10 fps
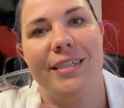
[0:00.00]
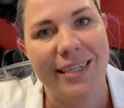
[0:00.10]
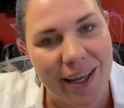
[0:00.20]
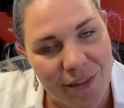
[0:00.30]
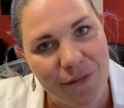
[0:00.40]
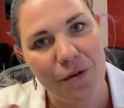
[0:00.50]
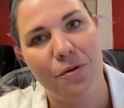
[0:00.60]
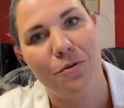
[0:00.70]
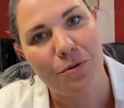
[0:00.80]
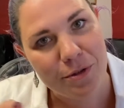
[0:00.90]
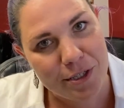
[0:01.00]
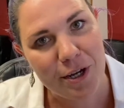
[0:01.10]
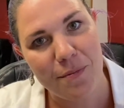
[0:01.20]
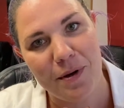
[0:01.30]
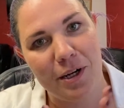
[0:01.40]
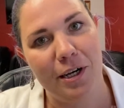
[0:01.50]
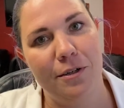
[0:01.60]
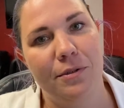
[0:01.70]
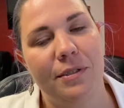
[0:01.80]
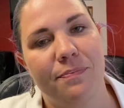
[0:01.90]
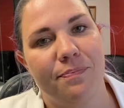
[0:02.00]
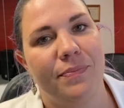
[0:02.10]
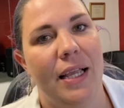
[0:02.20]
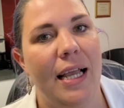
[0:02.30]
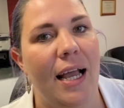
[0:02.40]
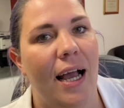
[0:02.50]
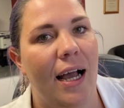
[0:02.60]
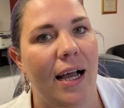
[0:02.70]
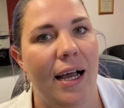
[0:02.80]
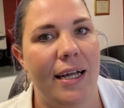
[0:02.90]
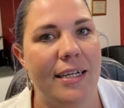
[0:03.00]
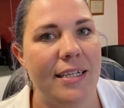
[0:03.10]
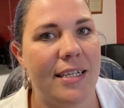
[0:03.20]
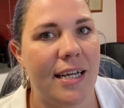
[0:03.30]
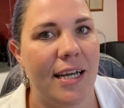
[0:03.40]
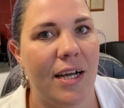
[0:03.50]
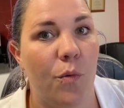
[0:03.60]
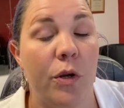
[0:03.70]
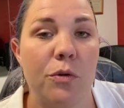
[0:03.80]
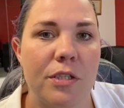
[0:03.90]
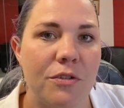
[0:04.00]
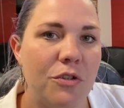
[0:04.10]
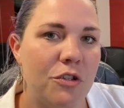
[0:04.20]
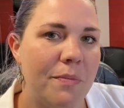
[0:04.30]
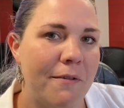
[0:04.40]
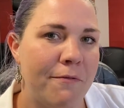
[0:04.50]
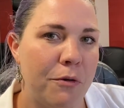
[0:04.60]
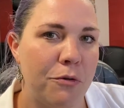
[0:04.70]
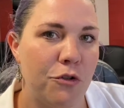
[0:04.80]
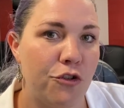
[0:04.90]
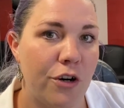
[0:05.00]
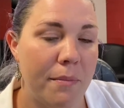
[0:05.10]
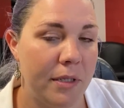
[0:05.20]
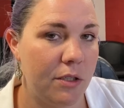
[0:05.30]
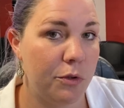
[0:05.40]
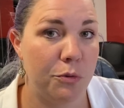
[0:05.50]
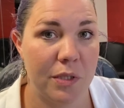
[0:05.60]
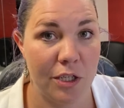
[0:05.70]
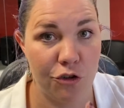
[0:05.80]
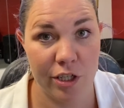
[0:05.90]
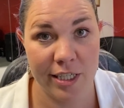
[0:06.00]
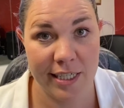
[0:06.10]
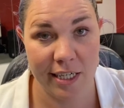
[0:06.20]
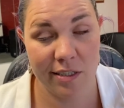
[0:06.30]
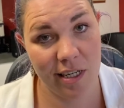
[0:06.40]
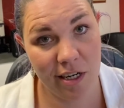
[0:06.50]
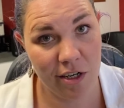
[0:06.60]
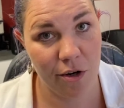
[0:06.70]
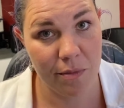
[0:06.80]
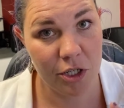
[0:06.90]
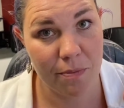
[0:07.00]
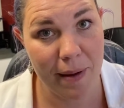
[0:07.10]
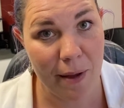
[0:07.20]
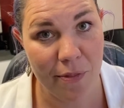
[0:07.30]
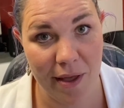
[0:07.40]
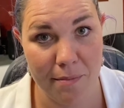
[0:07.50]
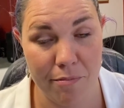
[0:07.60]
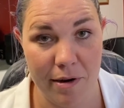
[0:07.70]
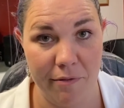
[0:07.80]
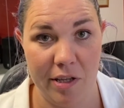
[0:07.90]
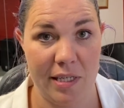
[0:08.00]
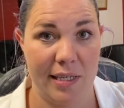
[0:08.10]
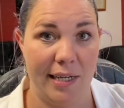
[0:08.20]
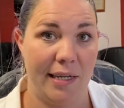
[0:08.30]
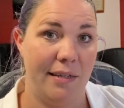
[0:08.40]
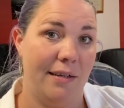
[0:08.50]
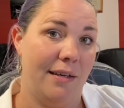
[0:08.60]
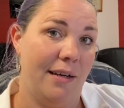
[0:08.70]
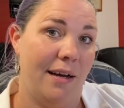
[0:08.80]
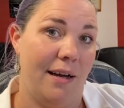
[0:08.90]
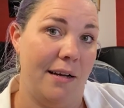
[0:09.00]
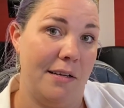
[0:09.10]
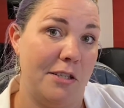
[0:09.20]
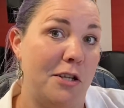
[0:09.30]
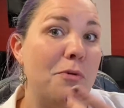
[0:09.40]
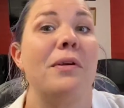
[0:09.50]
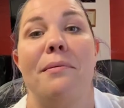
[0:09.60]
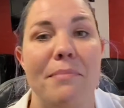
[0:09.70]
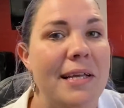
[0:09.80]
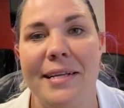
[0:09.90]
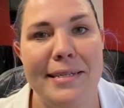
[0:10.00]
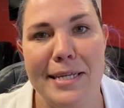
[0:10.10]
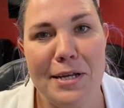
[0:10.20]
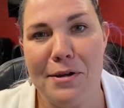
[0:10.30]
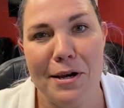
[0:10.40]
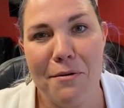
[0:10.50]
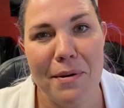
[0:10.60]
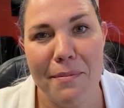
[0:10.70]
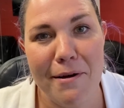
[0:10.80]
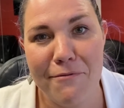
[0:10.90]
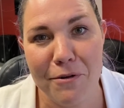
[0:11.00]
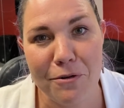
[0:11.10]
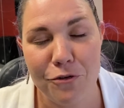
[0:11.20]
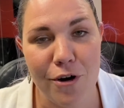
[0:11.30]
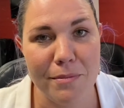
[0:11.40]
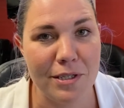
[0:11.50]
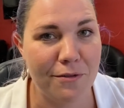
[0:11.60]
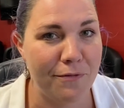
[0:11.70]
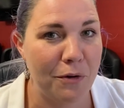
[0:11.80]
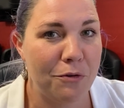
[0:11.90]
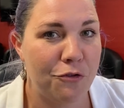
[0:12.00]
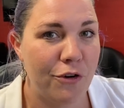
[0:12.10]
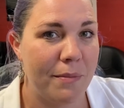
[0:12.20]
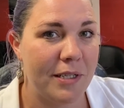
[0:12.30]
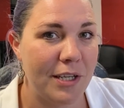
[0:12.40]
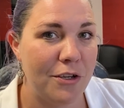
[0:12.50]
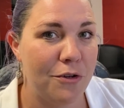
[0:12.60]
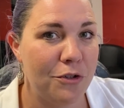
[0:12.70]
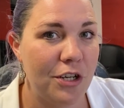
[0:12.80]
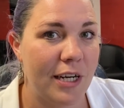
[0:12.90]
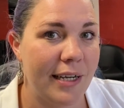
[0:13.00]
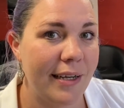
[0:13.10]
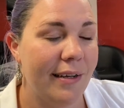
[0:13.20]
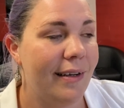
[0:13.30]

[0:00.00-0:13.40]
to get the vocal cords to open and close. And we also talked about vocal tremors, which was interesting because I didn't know much about that previously. So let me tell you a little bit about vocal tremors. So vocal tremors are usually